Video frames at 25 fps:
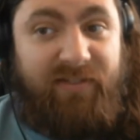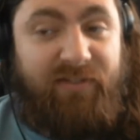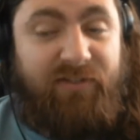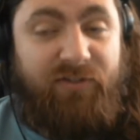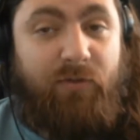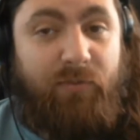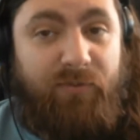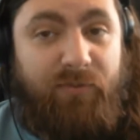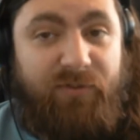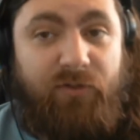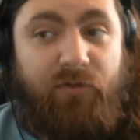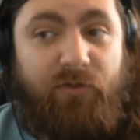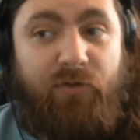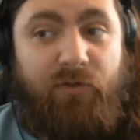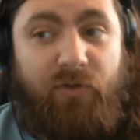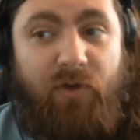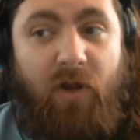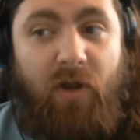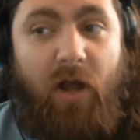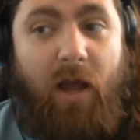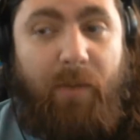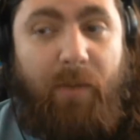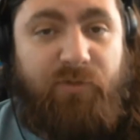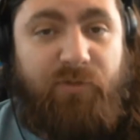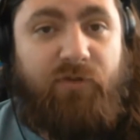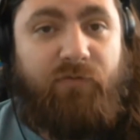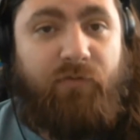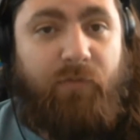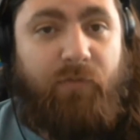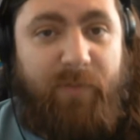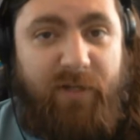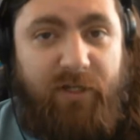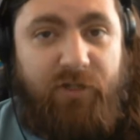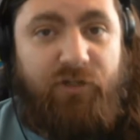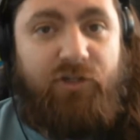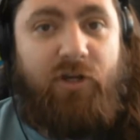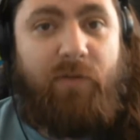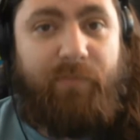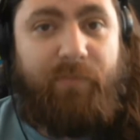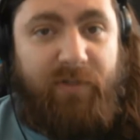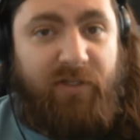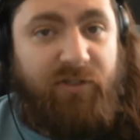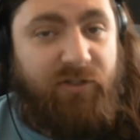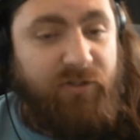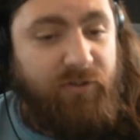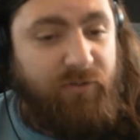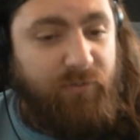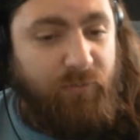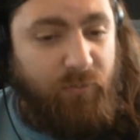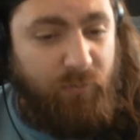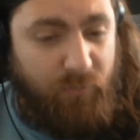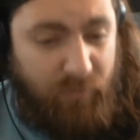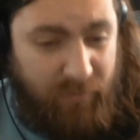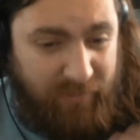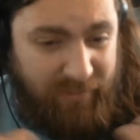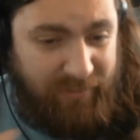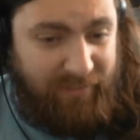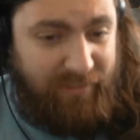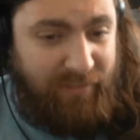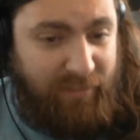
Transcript: and so it was a good option for me to jump into